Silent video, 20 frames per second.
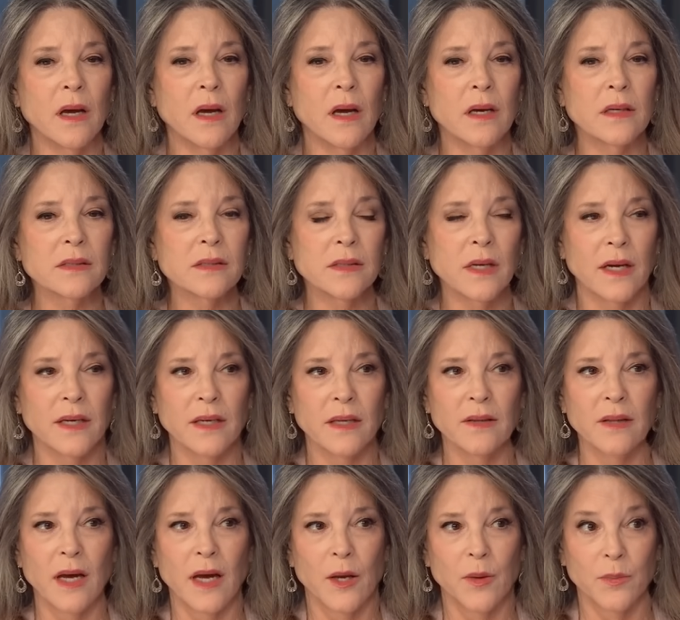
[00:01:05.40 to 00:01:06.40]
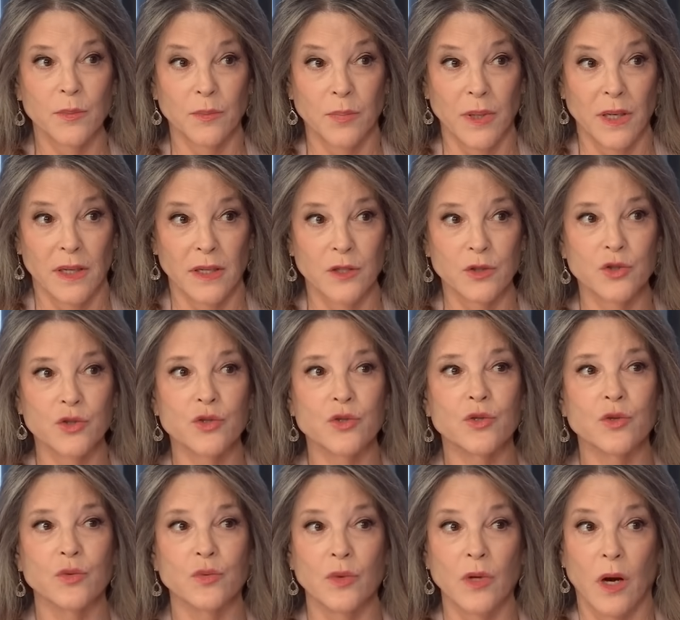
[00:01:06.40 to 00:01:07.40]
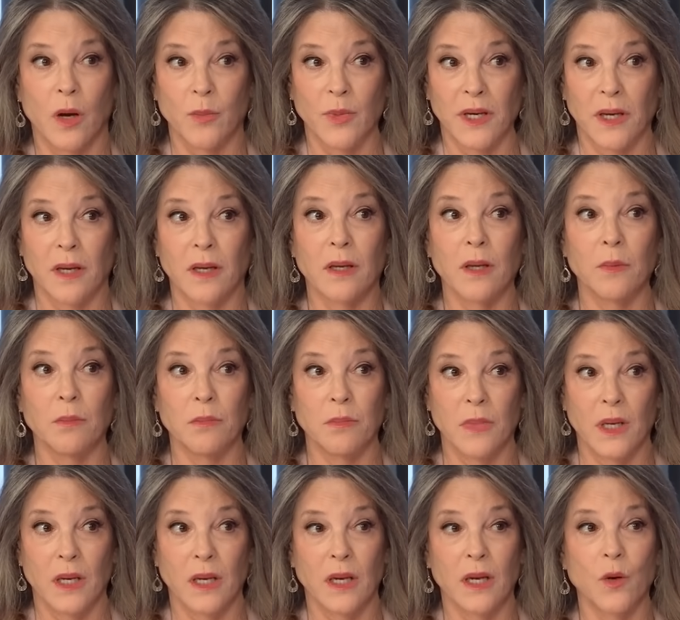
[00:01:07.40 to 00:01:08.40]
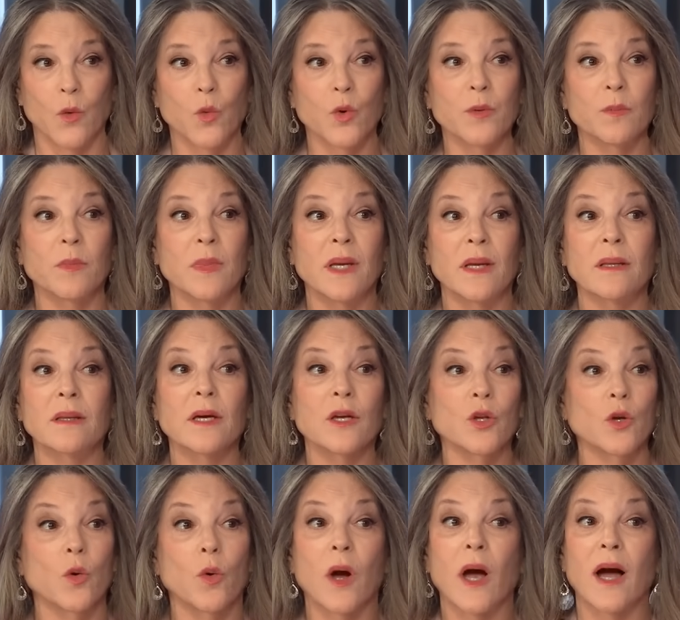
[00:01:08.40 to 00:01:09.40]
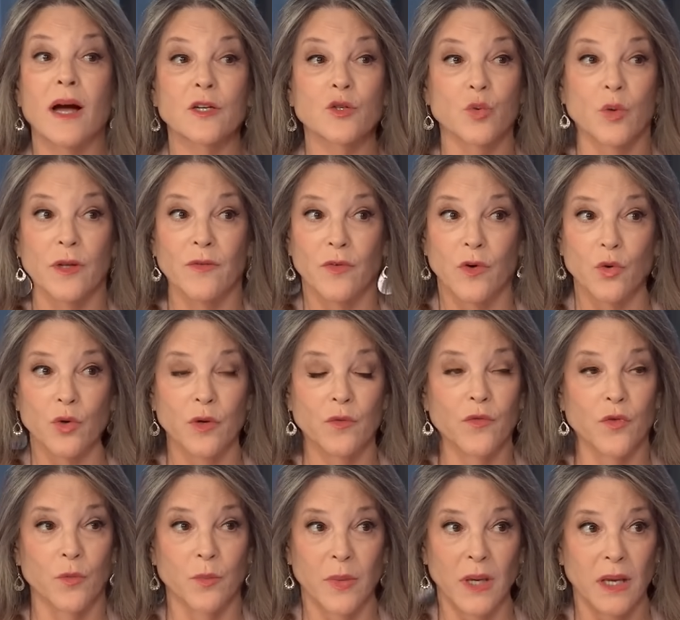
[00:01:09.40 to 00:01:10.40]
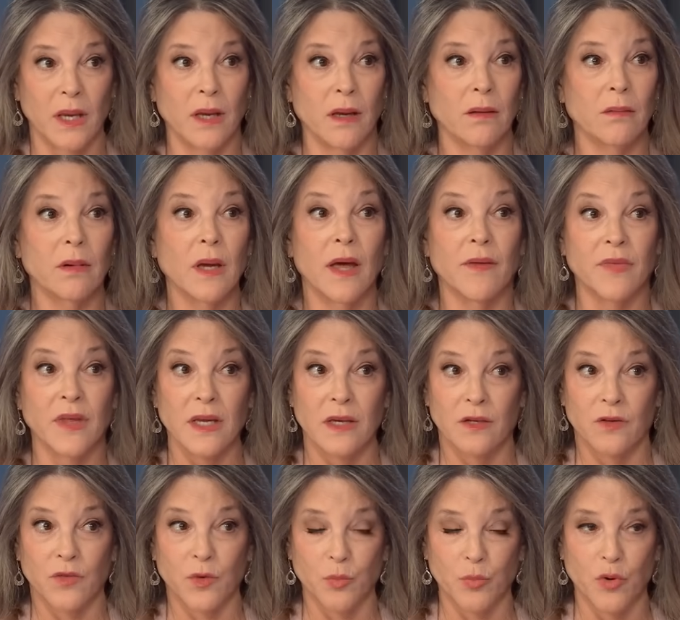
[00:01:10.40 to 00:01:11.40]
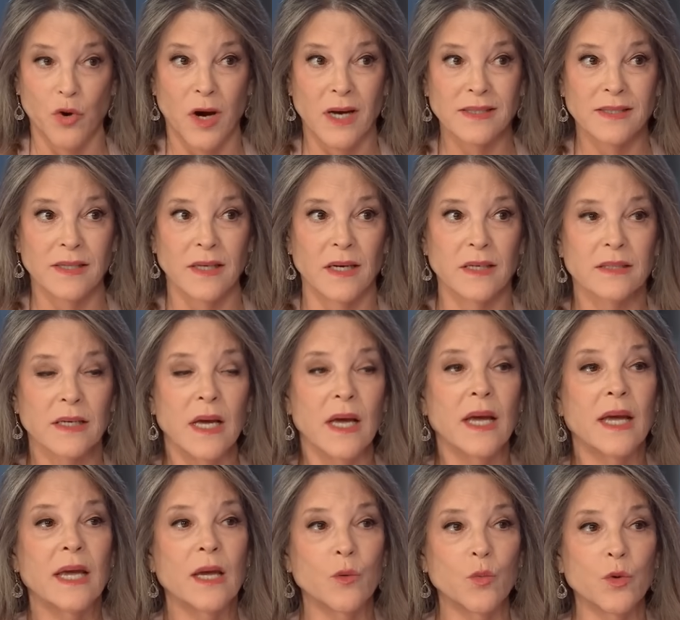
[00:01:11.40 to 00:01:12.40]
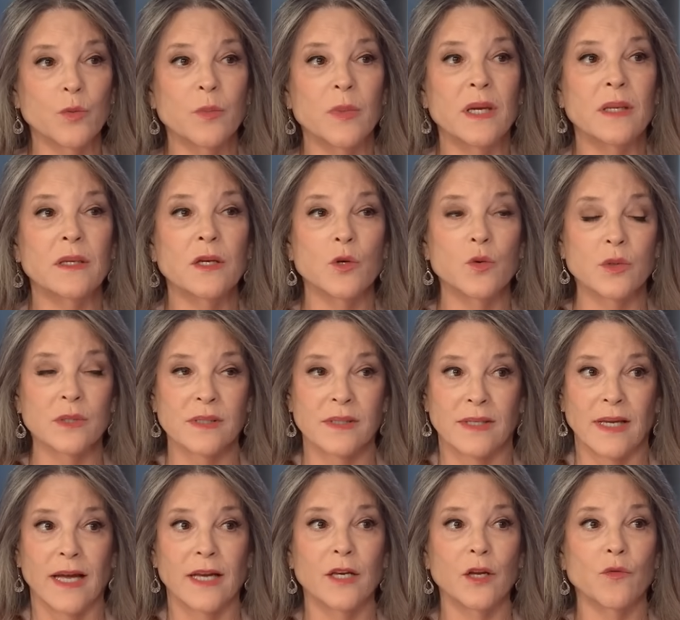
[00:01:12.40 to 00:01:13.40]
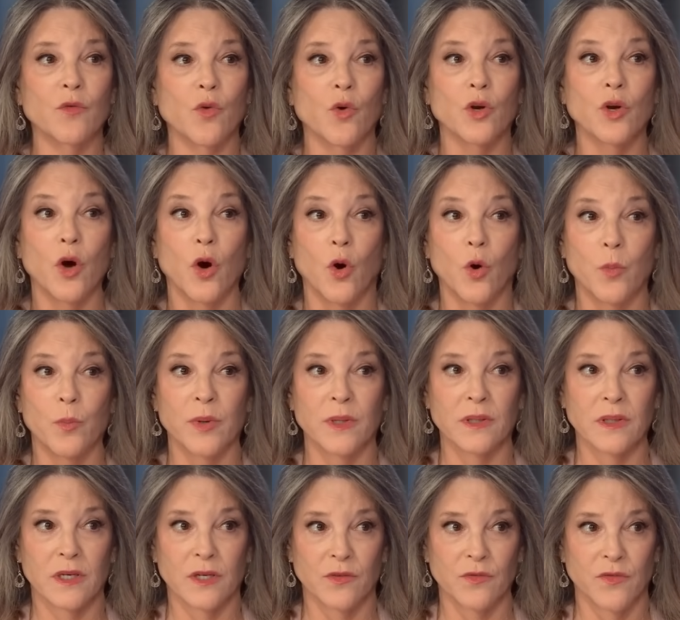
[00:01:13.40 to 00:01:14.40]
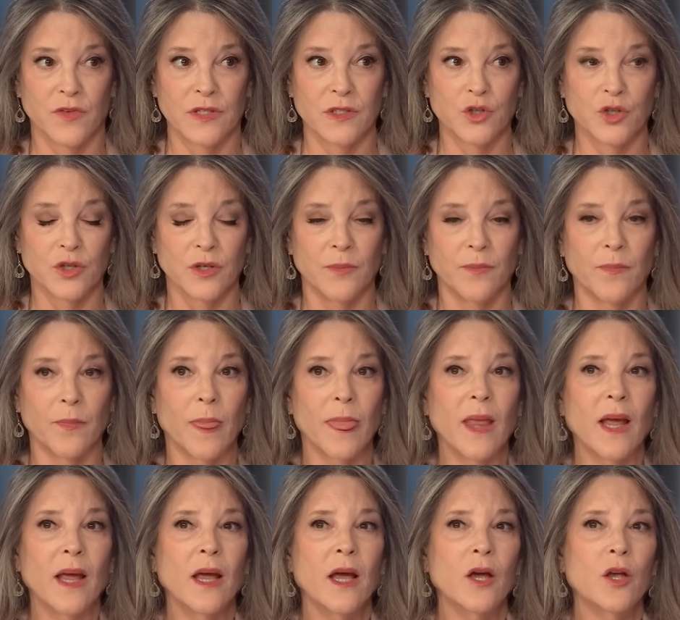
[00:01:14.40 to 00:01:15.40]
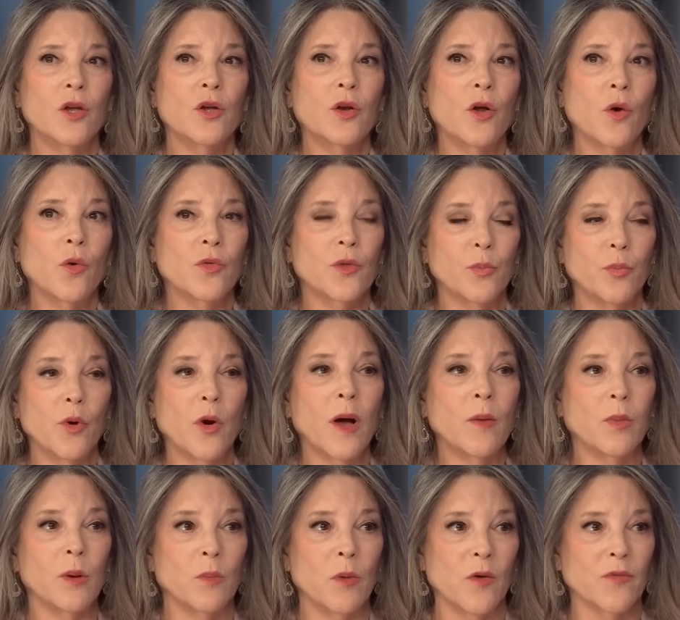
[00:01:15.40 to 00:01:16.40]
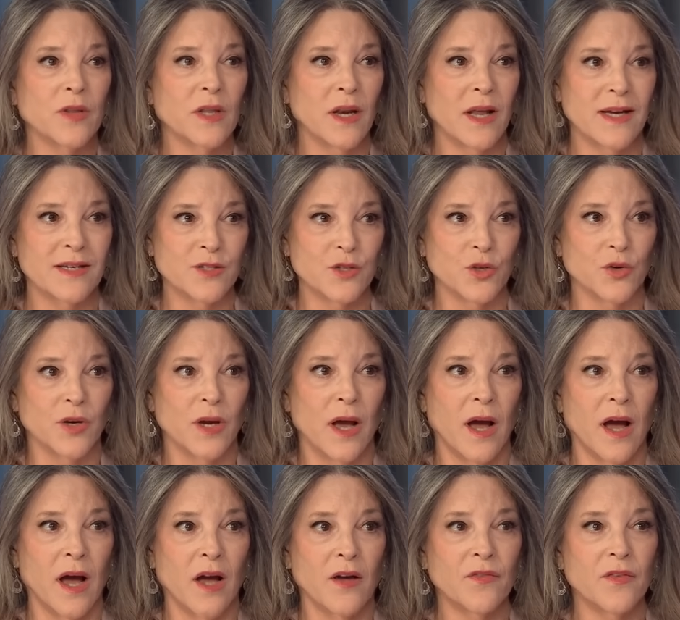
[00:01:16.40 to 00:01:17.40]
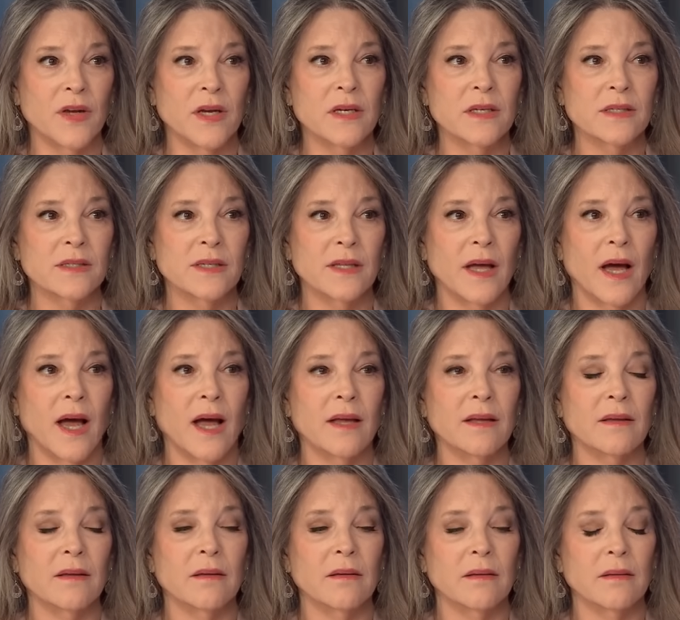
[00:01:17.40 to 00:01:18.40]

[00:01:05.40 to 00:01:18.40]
uh, signing that pledge to nominate me would mean that you were actually voting for me at the end of the process. It would mean that you were standing for an open convention. You know, the problem over the last year and a half is that